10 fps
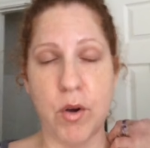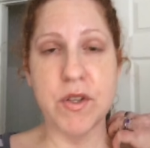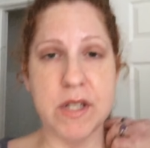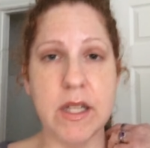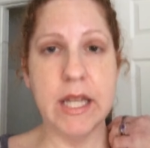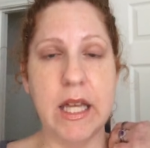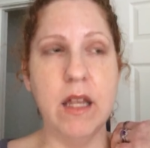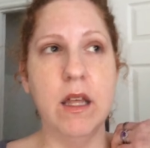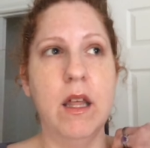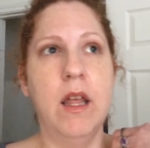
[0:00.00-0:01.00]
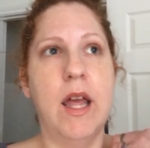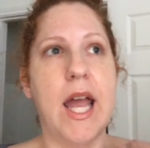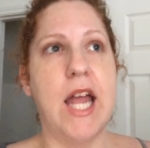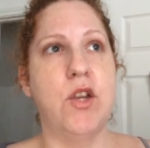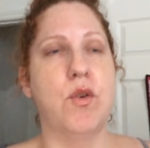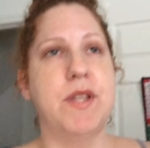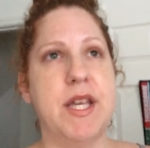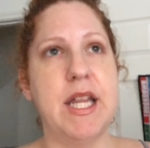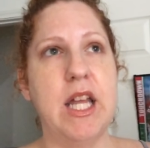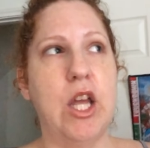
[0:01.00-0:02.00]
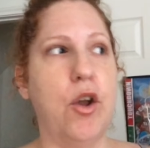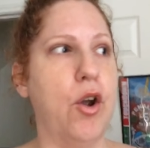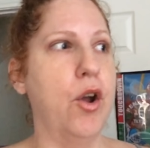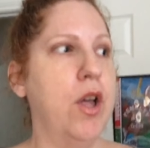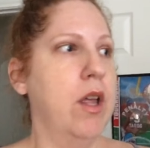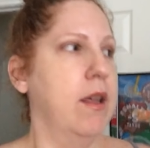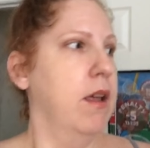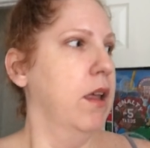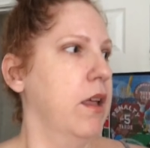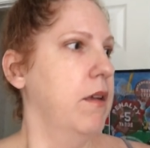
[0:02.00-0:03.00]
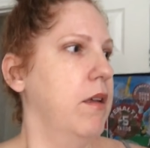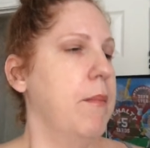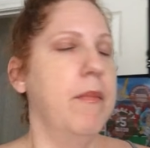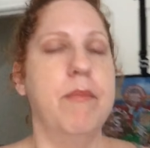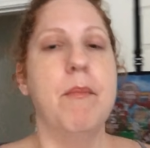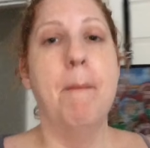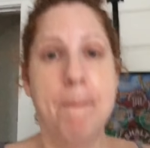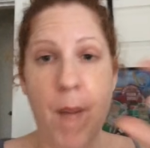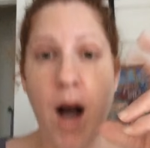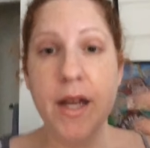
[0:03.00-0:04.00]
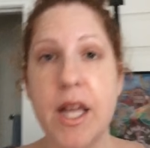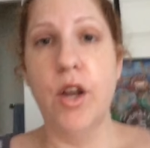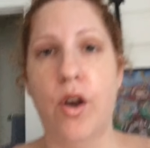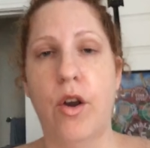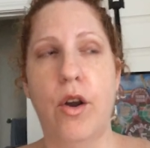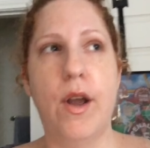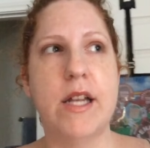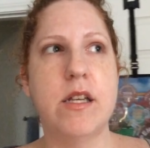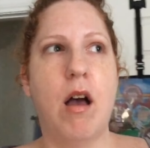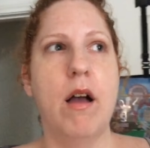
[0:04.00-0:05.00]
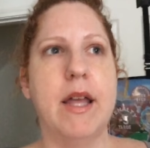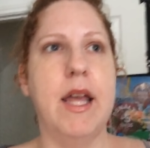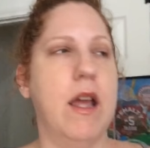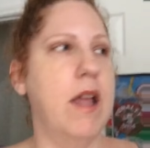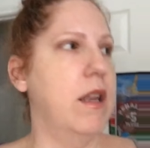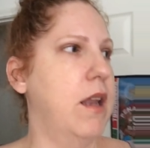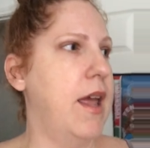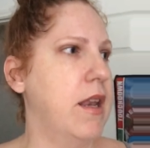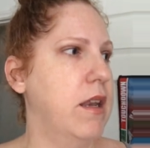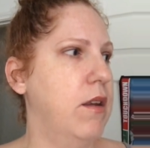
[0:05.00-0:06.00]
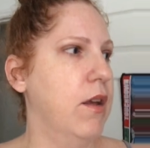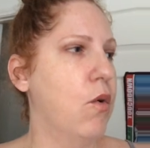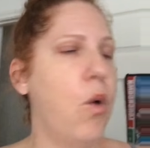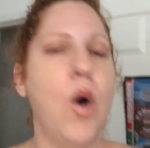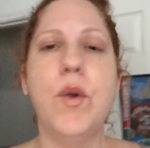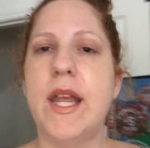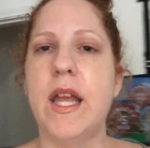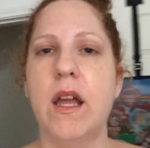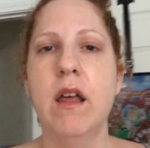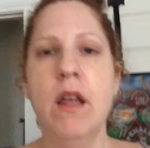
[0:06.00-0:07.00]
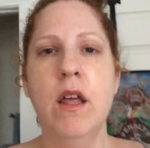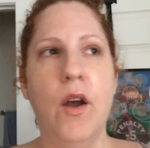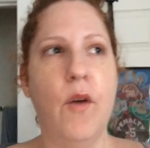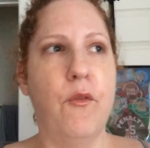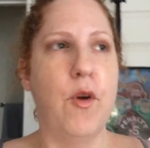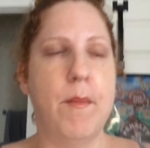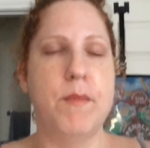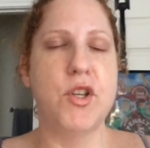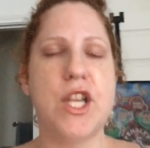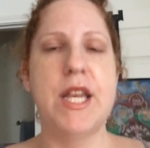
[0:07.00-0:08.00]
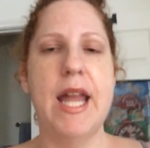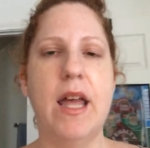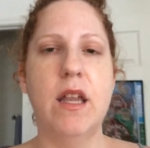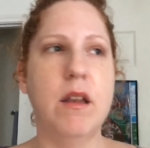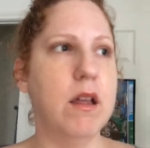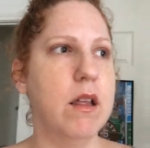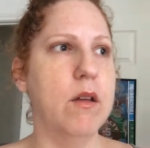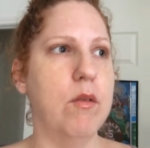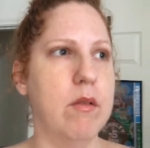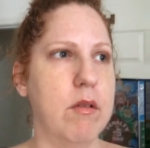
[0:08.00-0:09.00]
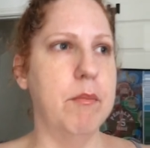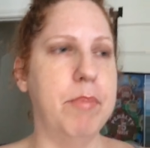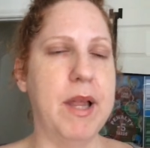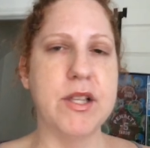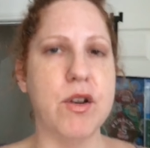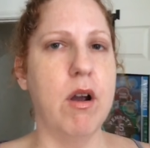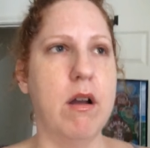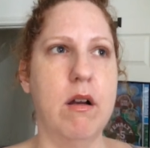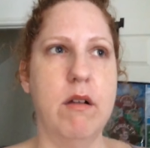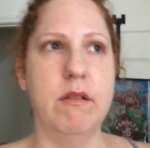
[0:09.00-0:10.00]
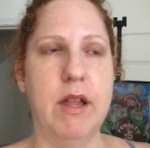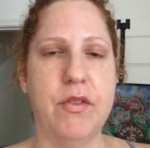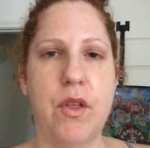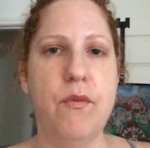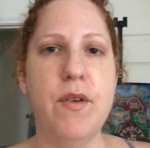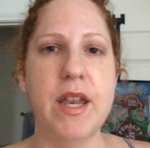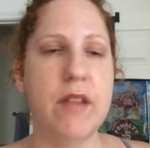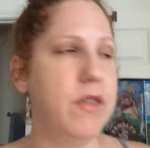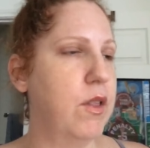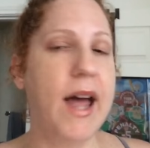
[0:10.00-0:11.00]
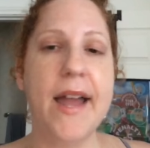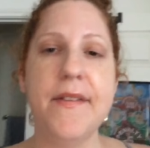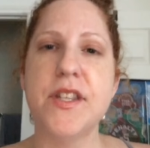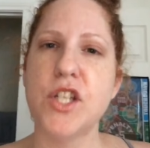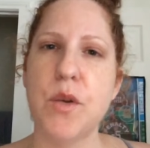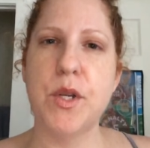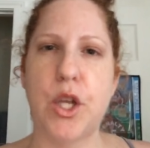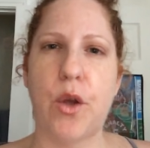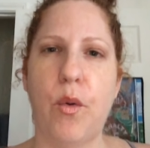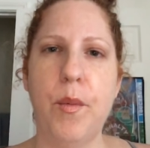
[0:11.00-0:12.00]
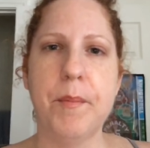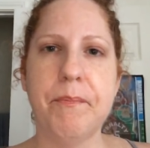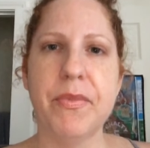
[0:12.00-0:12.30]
personally, and you're sitting here mocking her and talking and quoting from Shanann, bless her heart, like the lives that she would do,